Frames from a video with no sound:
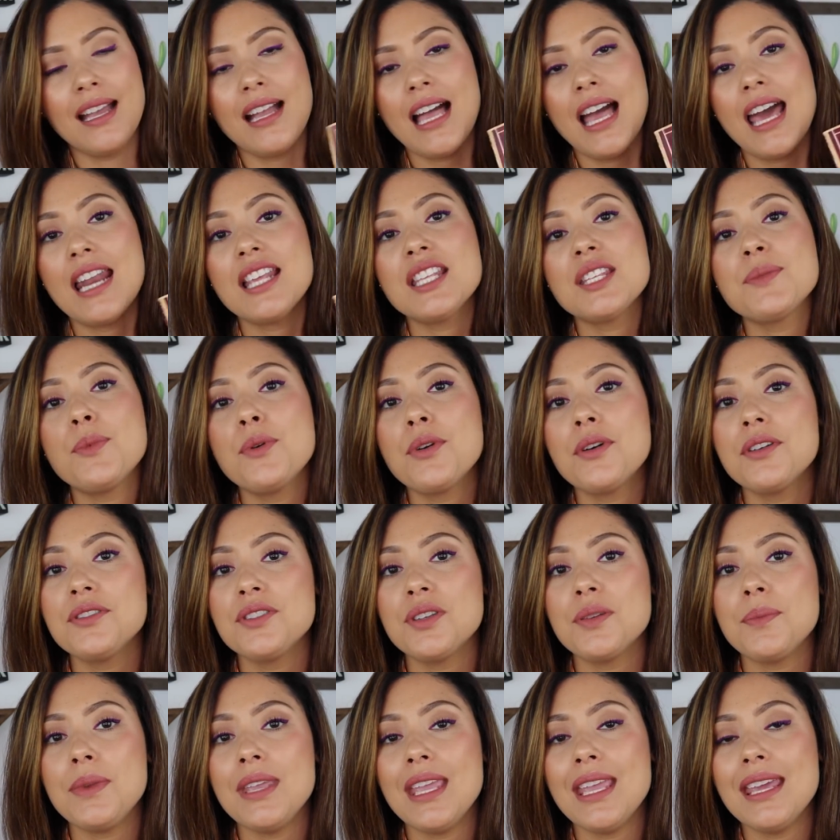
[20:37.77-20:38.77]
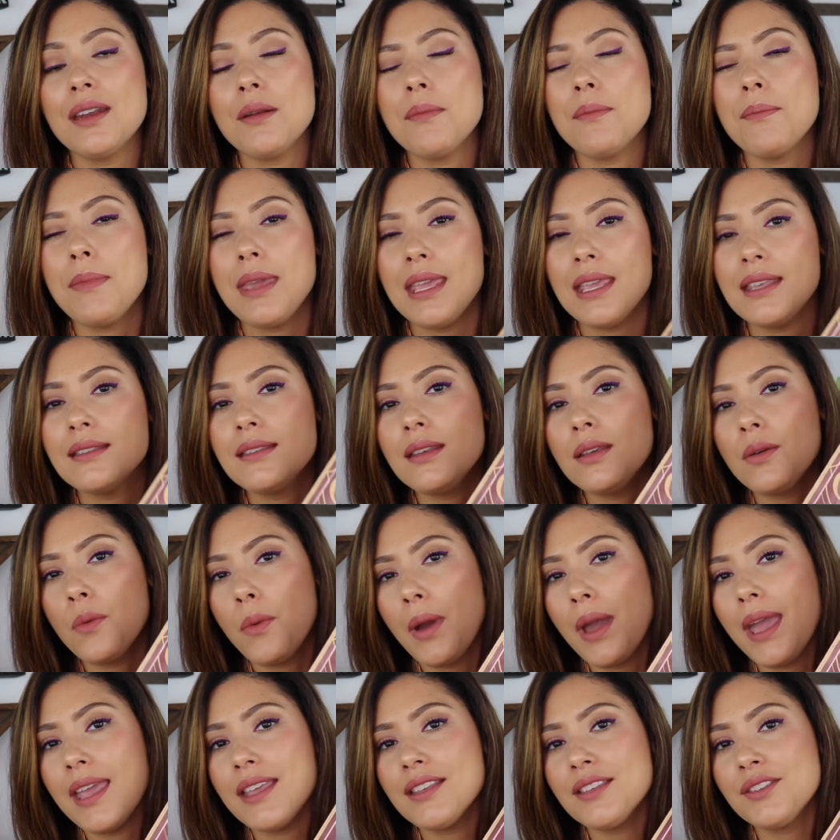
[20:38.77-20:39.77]
God has spoken to me in amazing
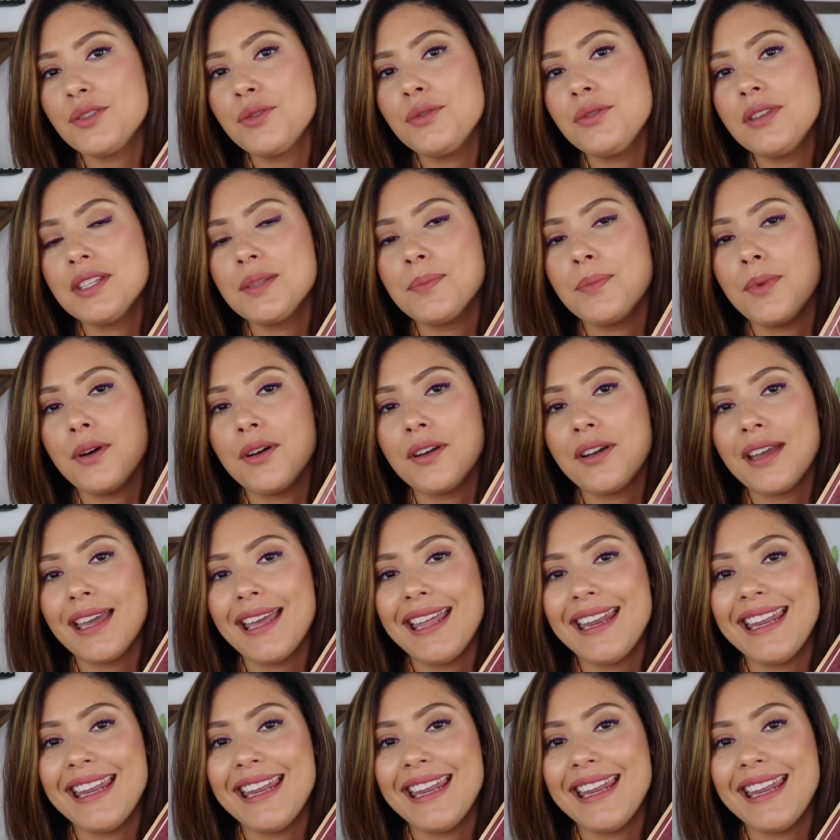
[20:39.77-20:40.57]
ways through this book.